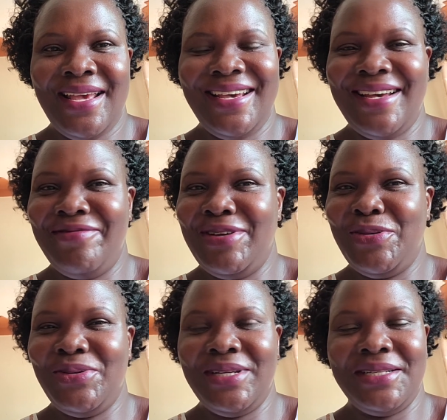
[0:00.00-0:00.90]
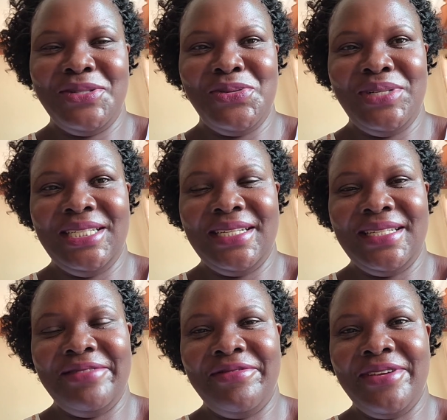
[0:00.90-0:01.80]
I have the honor to wish
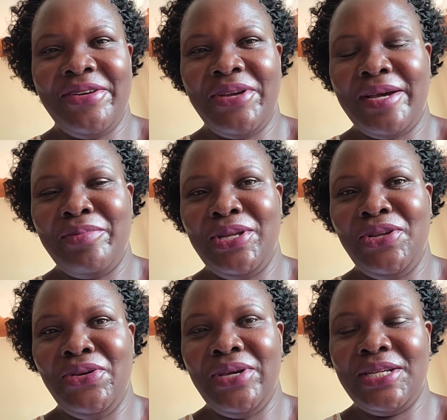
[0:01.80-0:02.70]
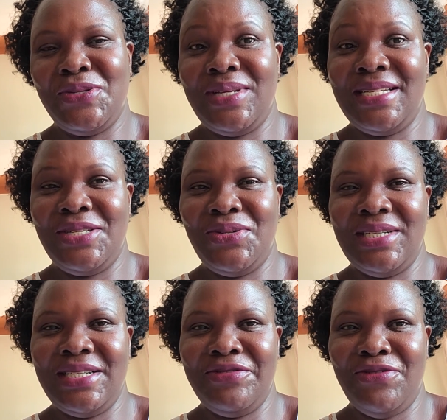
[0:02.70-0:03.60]
us a very happy new year
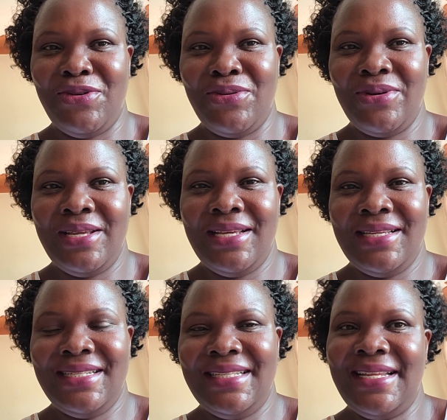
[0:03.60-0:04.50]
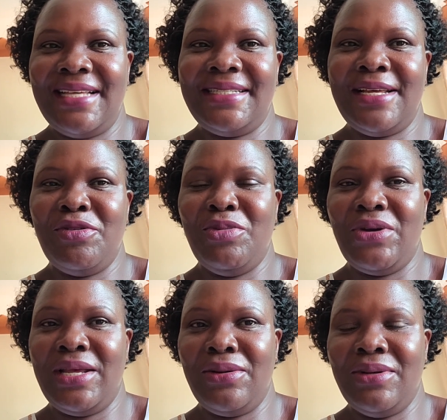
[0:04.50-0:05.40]
2024. Stella Sano
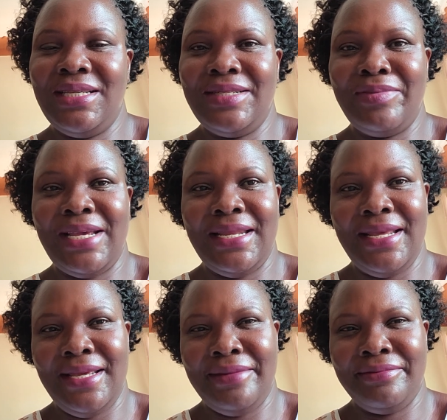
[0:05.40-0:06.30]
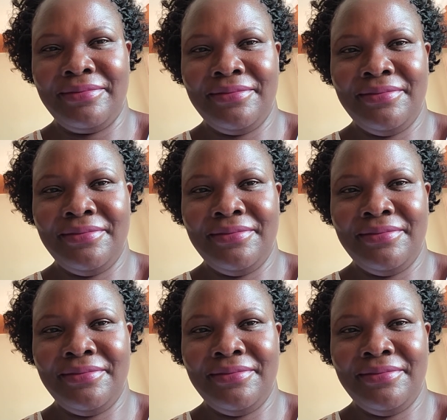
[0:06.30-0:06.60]
Bokelo is my name.